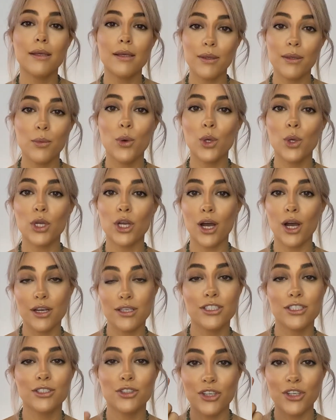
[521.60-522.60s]
The more
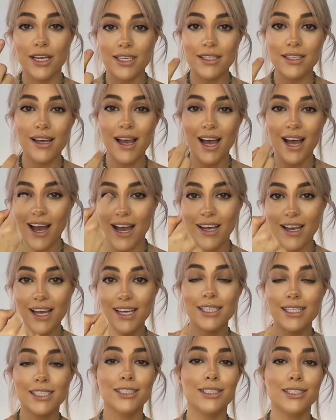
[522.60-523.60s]
concentrated the
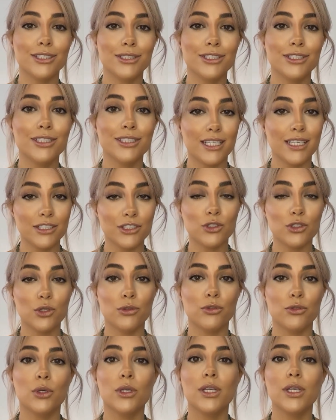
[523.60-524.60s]
highlight is in the center
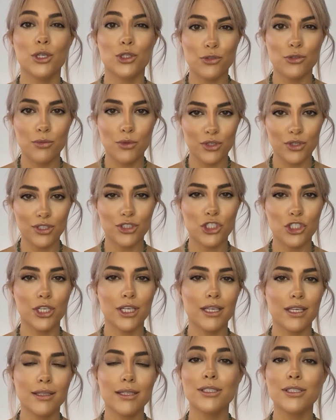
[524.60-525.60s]
of your nose bridge,
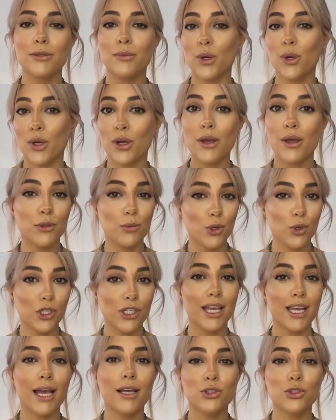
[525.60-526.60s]
the smaller and more
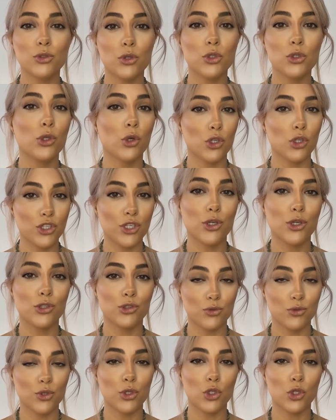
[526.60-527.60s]
natural your
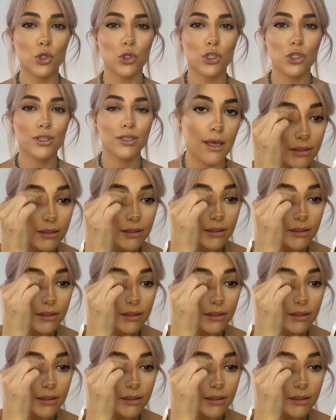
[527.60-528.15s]
nose will look.